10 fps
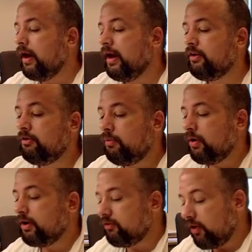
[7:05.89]
And De
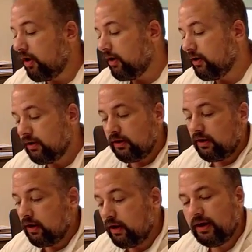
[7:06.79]
Morgan's law,
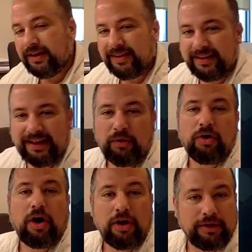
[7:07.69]
they don't
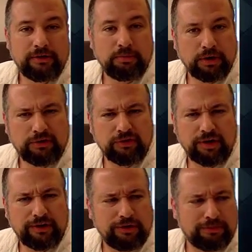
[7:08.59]
call it De Morgan's
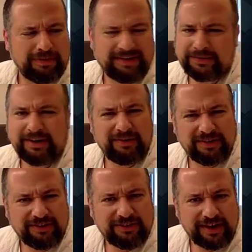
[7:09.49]
law in your book, which I don't
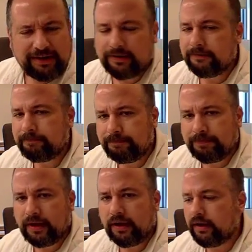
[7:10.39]
understand,
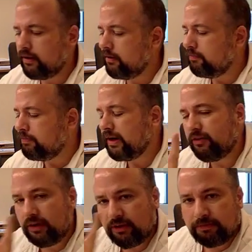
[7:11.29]
but
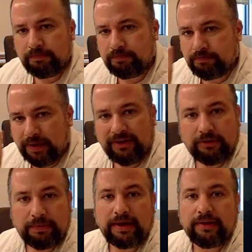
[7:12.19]
it's based
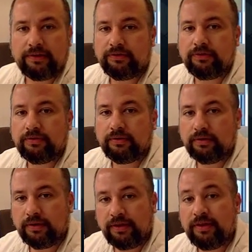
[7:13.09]
upon
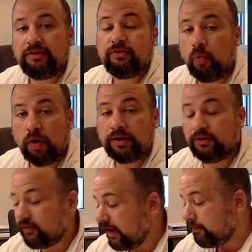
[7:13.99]
this one
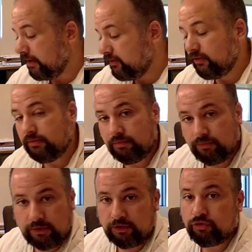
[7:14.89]
statement,
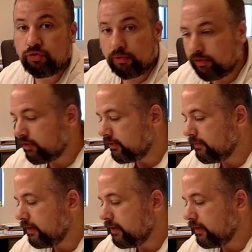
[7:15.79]
this truth.